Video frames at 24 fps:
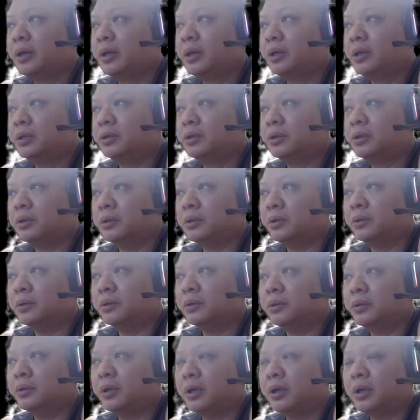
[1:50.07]
So
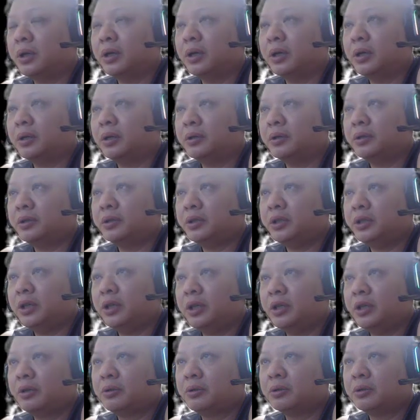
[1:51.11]
c8
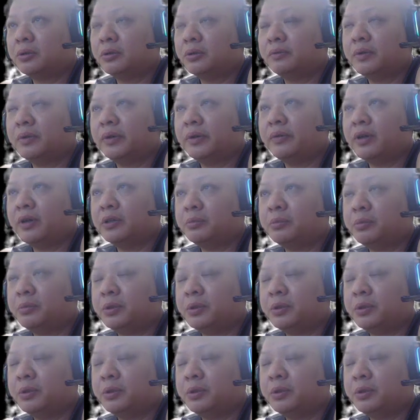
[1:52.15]
equals to 5 has